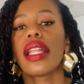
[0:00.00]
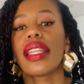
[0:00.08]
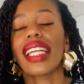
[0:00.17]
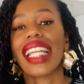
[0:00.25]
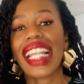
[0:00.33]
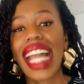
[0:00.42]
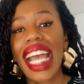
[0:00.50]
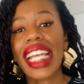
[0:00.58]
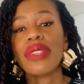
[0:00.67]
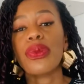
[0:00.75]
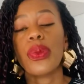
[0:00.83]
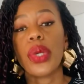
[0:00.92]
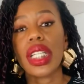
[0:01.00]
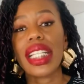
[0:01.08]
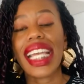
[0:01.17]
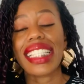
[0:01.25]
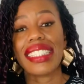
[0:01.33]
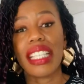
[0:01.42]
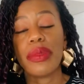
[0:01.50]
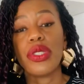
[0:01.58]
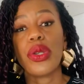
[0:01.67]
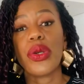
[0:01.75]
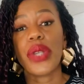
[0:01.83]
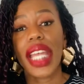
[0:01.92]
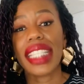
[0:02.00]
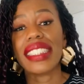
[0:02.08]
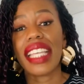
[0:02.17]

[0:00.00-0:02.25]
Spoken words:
The client will accept your rates